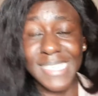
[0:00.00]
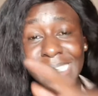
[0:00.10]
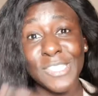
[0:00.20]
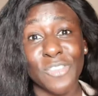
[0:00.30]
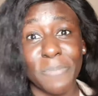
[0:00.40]

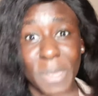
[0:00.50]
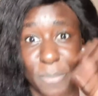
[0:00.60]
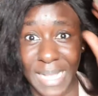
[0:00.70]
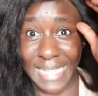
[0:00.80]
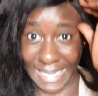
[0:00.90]
season of Big
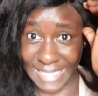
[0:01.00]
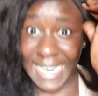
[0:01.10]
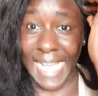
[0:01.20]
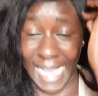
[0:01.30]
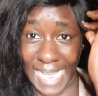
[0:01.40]
Brother
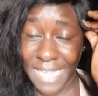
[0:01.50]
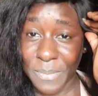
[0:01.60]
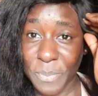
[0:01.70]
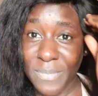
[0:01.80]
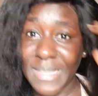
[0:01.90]
Naija Air
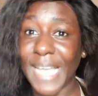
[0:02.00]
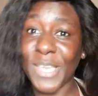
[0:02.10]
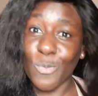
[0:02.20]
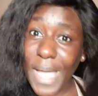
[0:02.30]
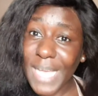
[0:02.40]
that
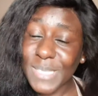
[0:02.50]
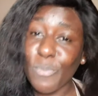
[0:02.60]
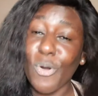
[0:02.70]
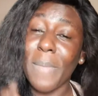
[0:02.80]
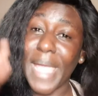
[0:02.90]
Kiddwaya's
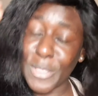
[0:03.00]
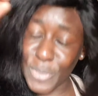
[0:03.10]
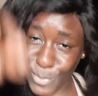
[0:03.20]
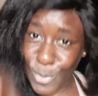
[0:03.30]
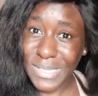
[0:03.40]
mom
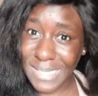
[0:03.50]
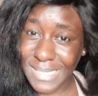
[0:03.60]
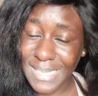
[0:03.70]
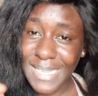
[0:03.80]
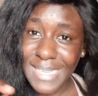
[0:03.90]

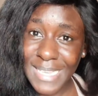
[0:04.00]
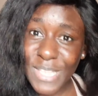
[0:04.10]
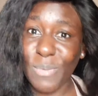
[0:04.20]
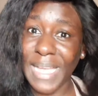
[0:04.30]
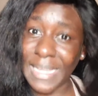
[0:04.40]
endorsed
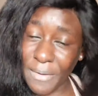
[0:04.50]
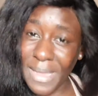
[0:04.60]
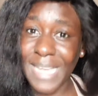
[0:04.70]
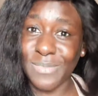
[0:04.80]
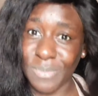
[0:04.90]
Kiddwaya and
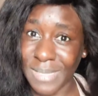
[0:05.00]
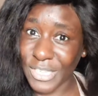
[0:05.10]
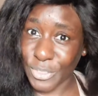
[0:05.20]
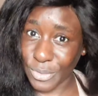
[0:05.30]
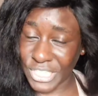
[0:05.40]
Erica's
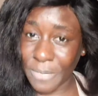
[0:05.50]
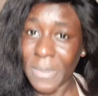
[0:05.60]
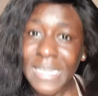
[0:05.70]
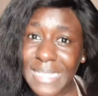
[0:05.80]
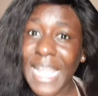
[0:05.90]
relationship
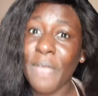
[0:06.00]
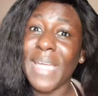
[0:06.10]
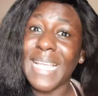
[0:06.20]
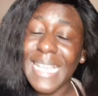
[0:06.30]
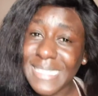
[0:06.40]
that I
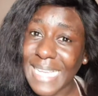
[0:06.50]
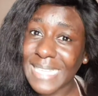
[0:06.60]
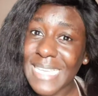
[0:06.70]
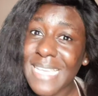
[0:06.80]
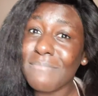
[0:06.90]
realized
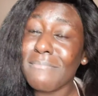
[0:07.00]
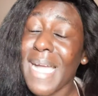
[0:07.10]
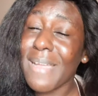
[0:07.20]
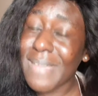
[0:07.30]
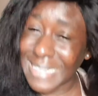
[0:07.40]
that in
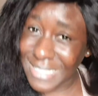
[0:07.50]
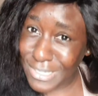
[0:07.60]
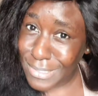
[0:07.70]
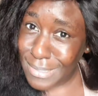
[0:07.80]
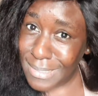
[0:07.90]

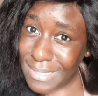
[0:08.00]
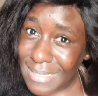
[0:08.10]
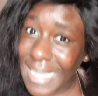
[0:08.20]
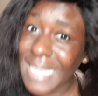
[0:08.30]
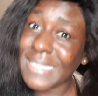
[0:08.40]
marriage,
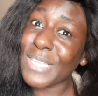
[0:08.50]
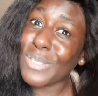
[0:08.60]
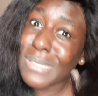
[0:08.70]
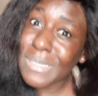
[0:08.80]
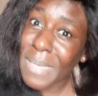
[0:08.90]
there is
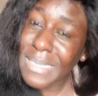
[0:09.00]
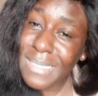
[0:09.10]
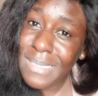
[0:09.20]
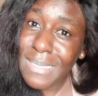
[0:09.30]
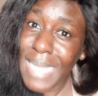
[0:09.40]

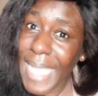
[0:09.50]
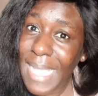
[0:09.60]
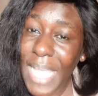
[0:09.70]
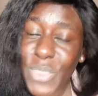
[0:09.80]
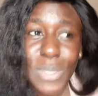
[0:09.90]
endorsement. Like,
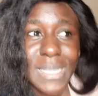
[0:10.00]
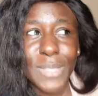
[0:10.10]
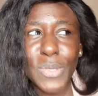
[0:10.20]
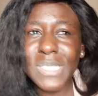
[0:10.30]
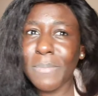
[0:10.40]
I thought
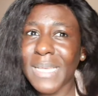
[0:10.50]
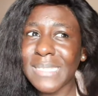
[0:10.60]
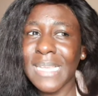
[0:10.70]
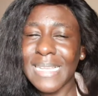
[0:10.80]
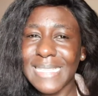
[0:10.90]

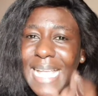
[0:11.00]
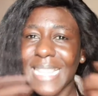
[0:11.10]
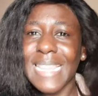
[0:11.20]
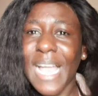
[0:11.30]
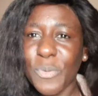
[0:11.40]
endorsement, that
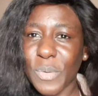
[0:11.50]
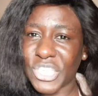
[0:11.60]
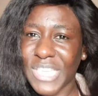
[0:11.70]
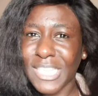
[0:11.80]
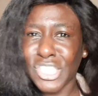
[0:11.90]

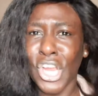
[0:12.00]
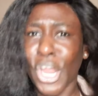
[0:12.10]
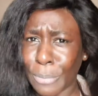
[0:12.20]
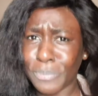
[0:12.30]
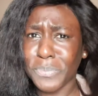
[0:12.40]
language, that
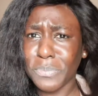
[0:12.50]
term,